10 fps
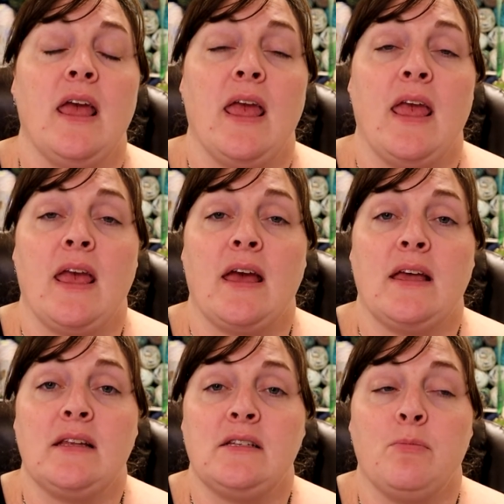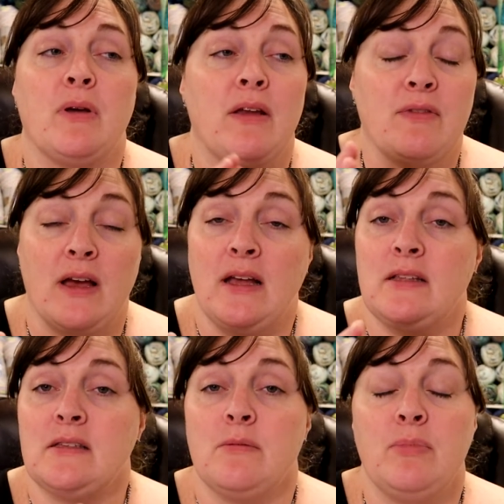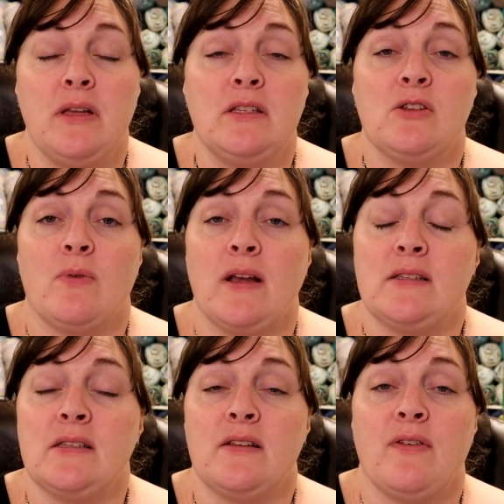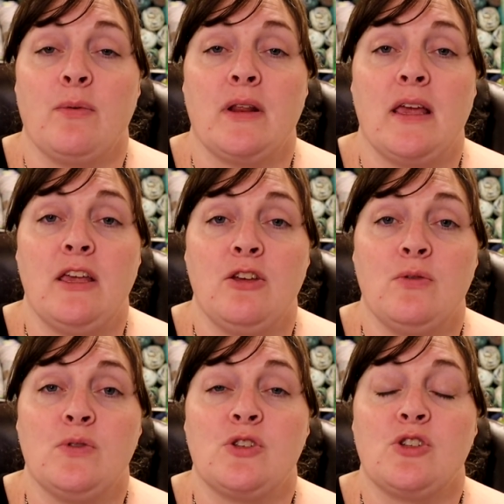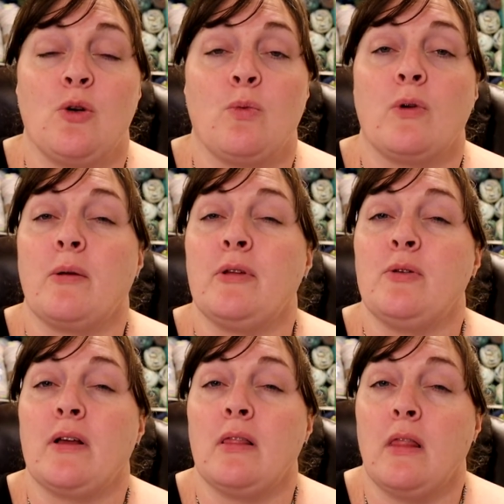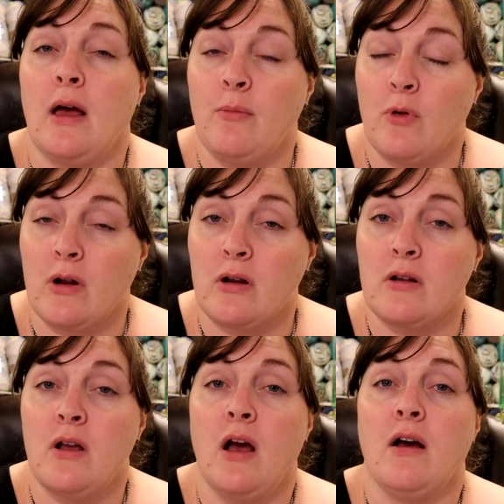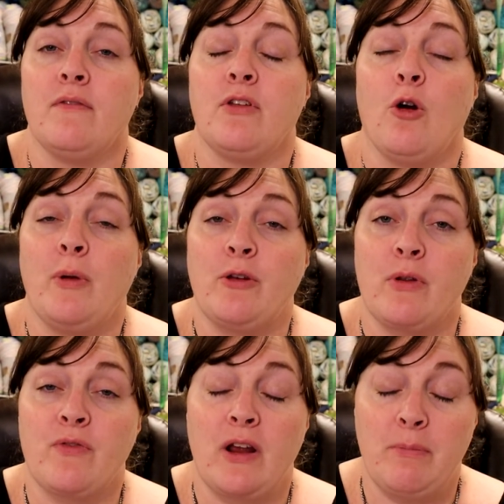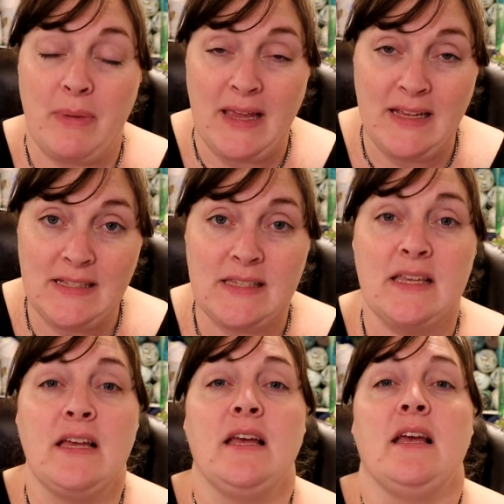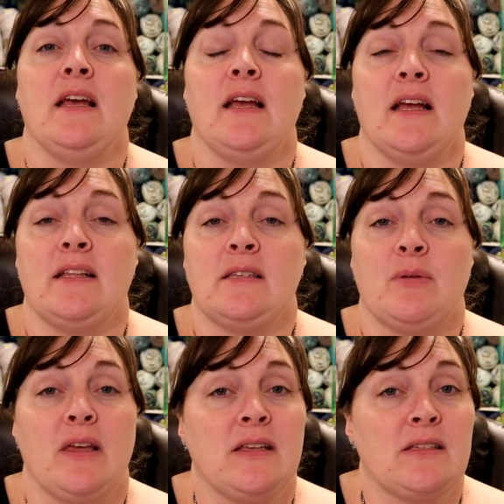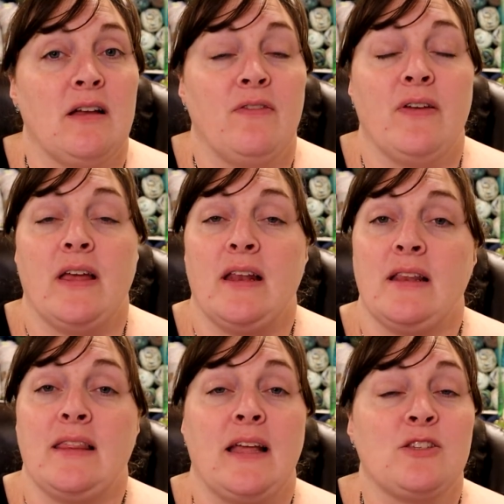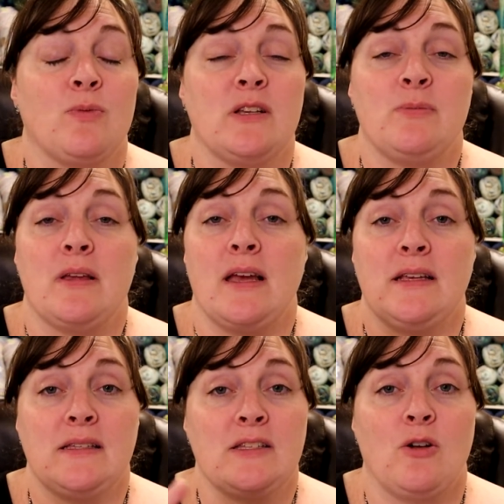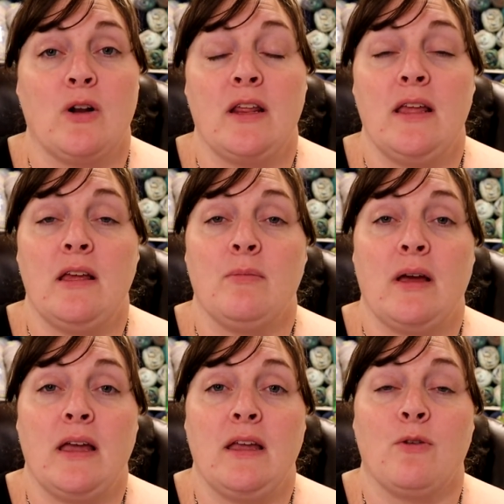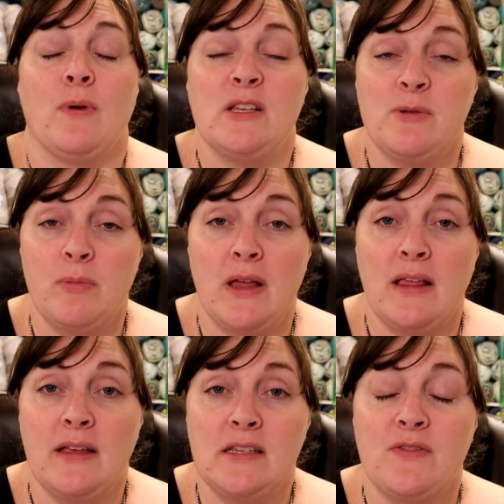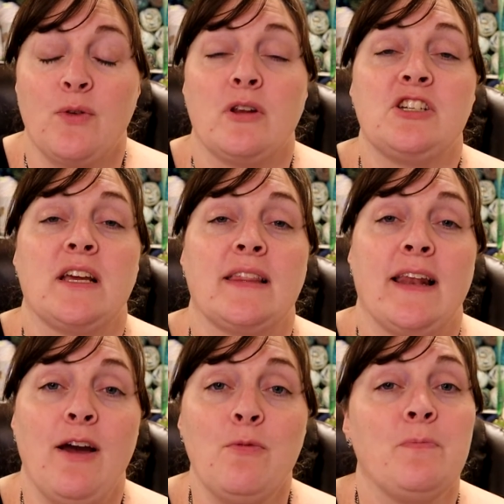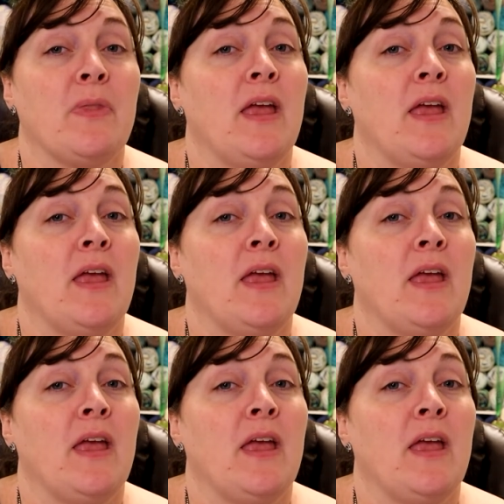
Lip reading: but I've got some beans and rice and stuff I want to get used, so we're going to be doing a lot more of the homemade refried beans and some of that stuff. And that's a recipe, guys, that's already in my recipe playlist if you want to check that out.